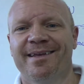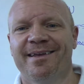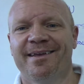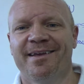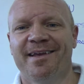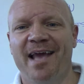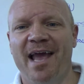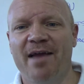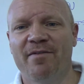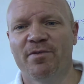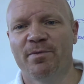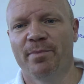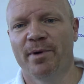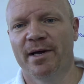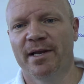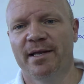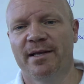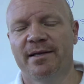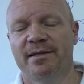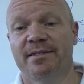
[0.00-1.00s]
Hey
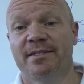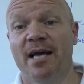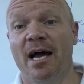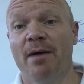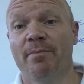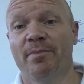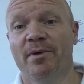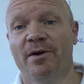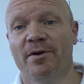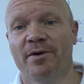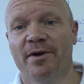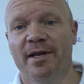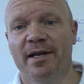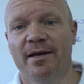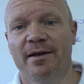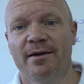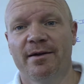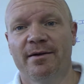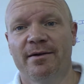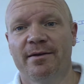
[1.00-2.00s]
everybody, Tom Miller
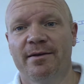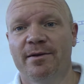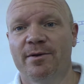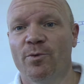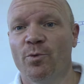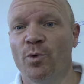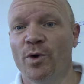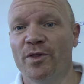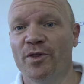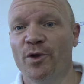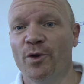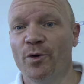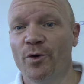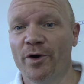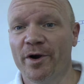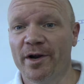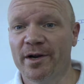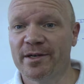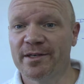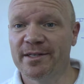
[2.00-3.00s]
here with
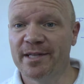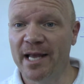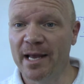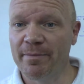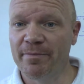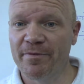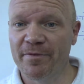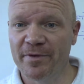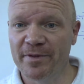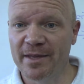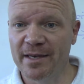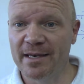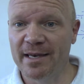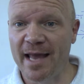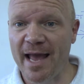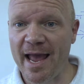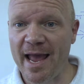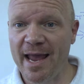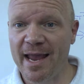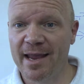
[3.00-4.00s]
your tip for the
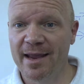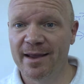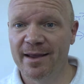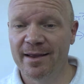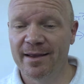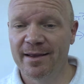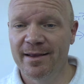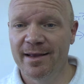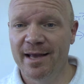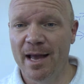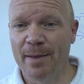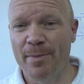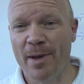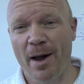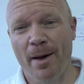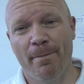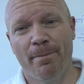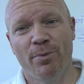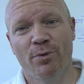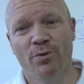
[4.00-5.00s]
day
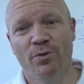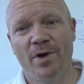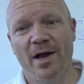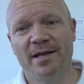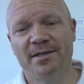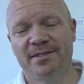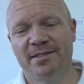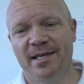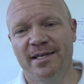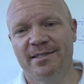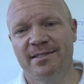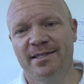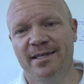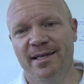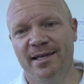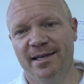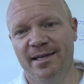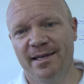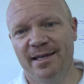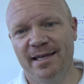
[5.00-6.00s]
about
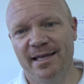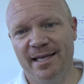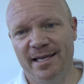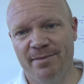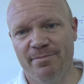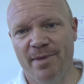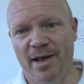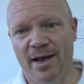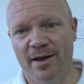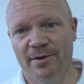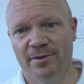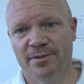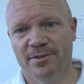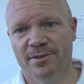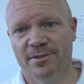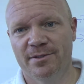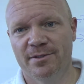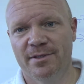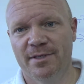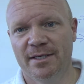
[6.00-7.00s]
processing
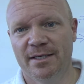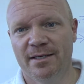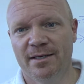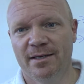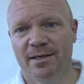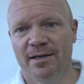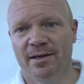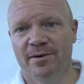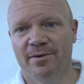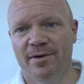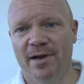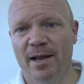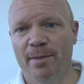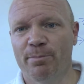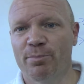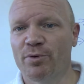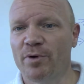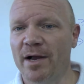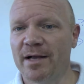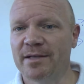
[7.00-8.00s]
emails. All right,
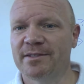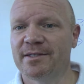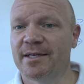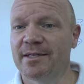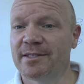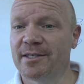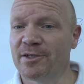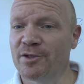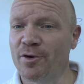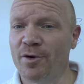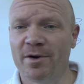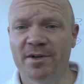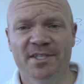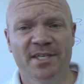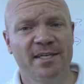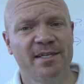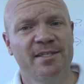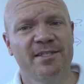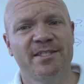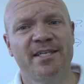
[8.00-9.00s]
processing. Notice I
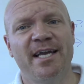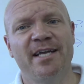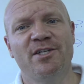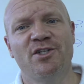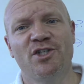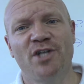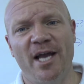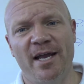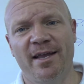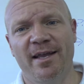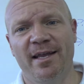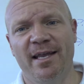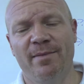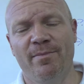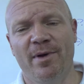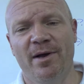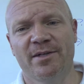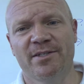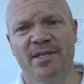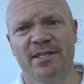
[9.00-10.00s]
didn't say checking
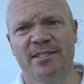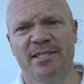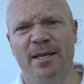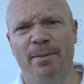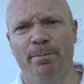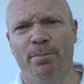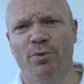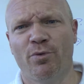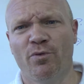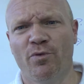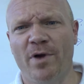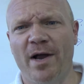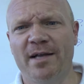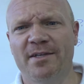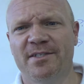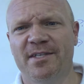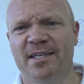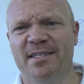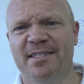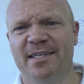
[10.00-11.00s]
emails, I said
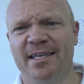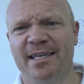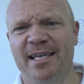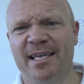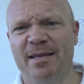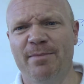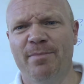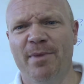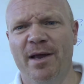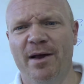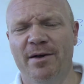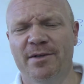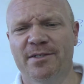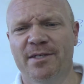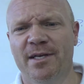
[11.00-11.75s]
processing emails.